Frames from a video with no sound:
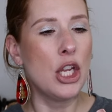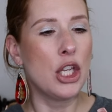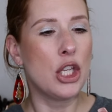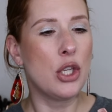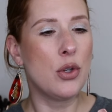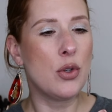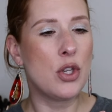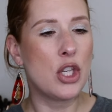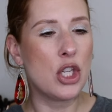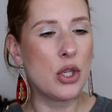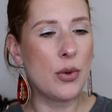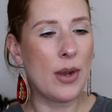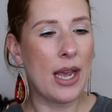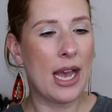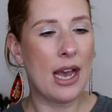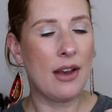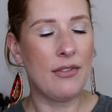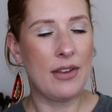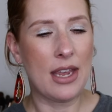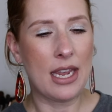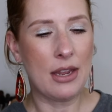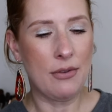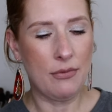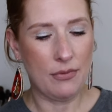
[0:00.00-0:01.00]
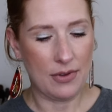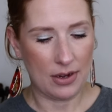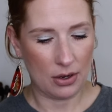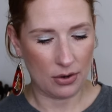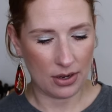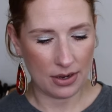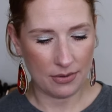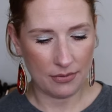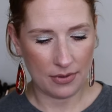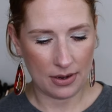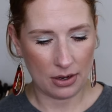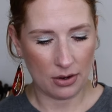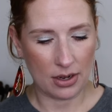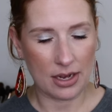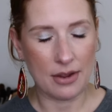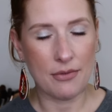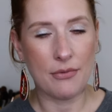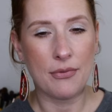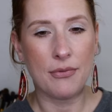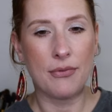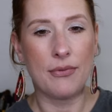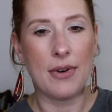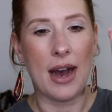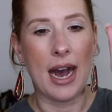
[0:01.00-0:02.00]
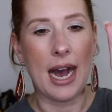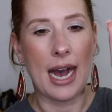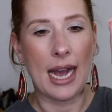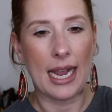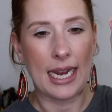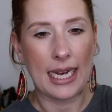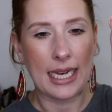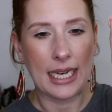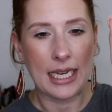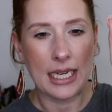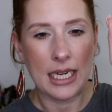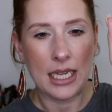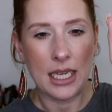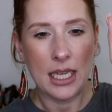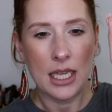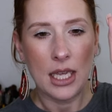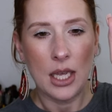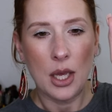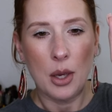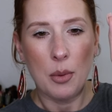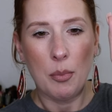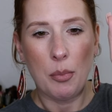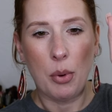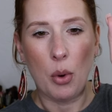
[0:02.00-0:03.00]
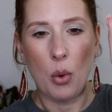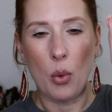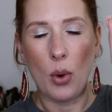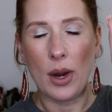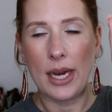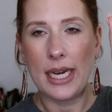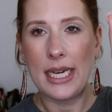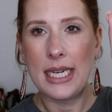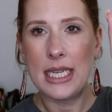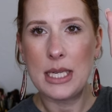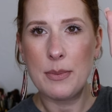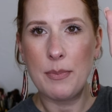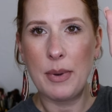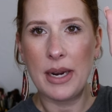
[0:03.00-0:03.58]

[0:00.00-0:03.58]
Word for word: You do have a very, very fine point,